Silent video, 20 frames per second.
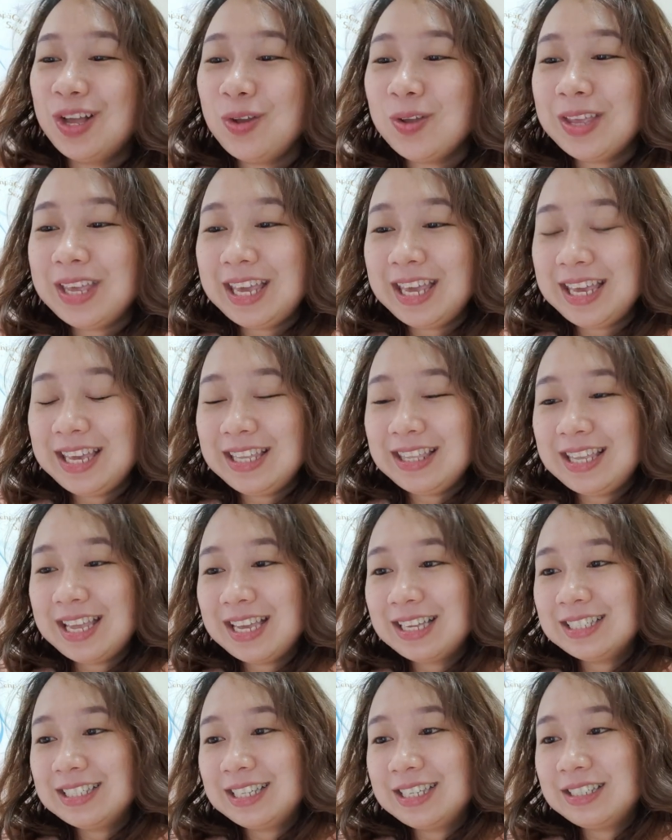Okay,
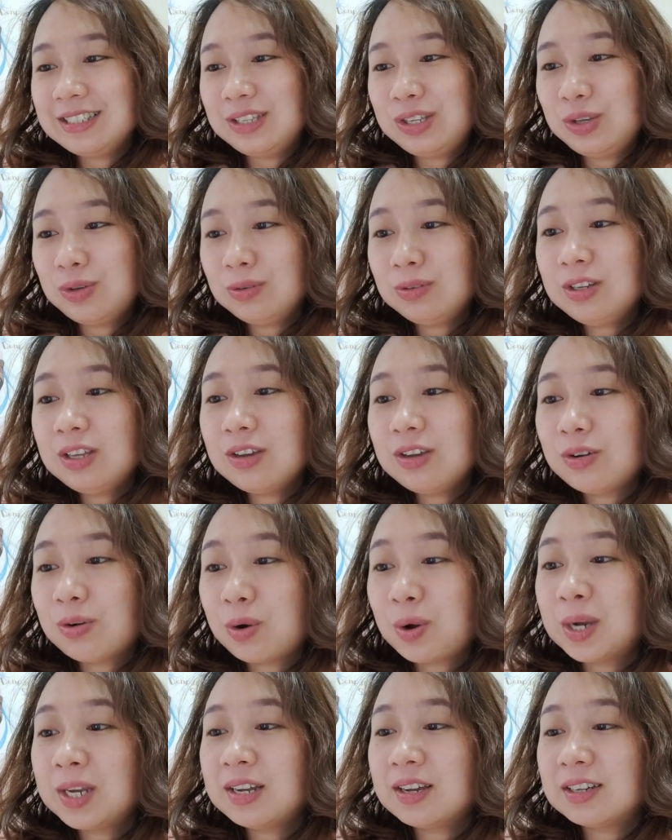next is
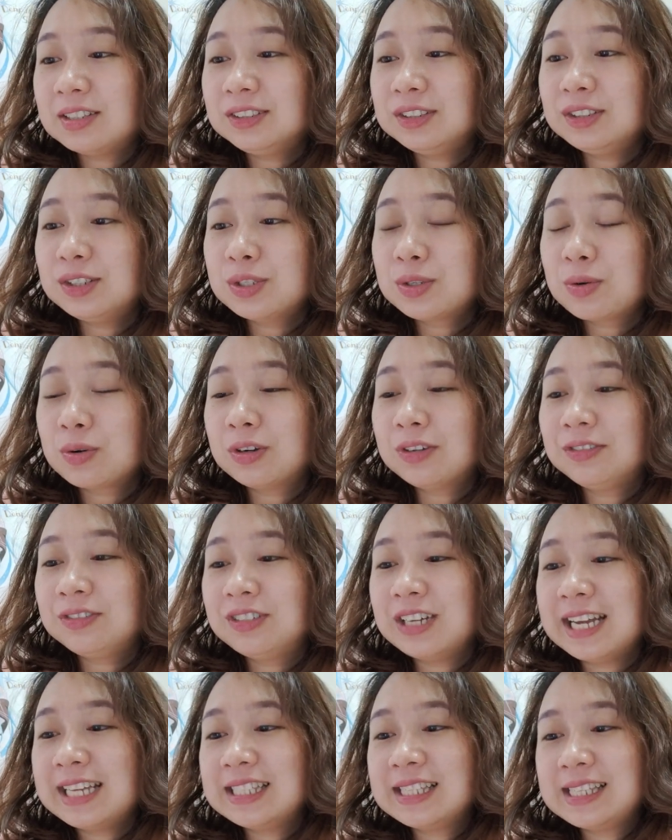unicorn underscore
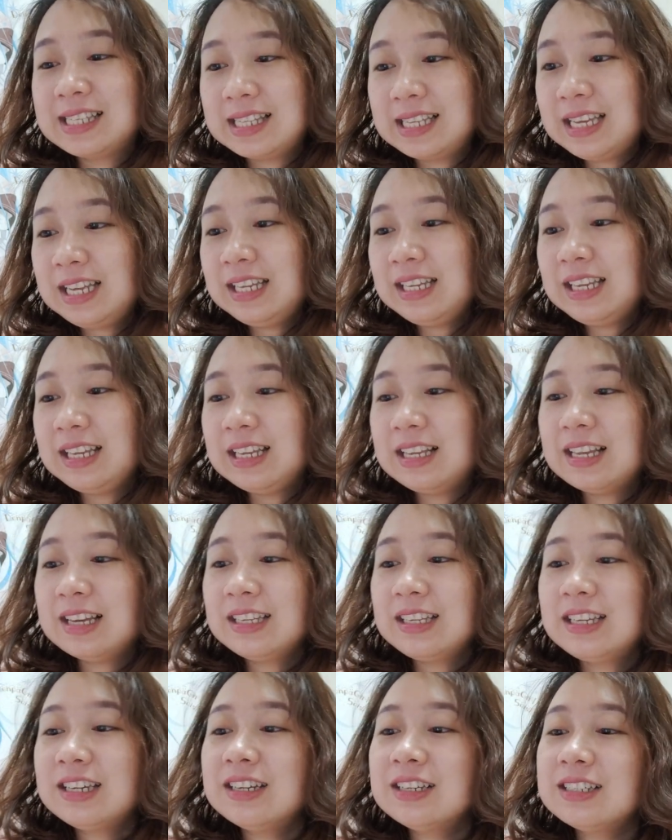Francine.
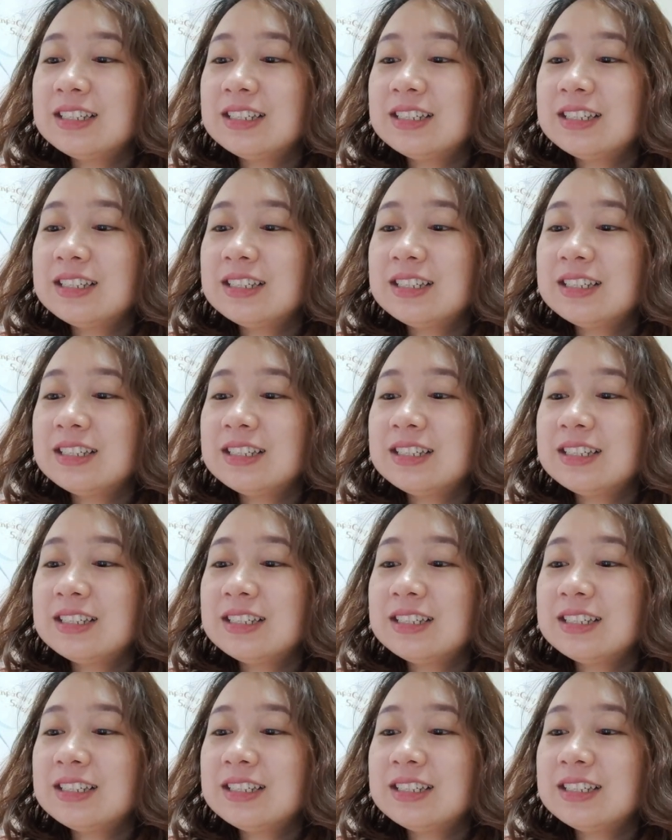Ilang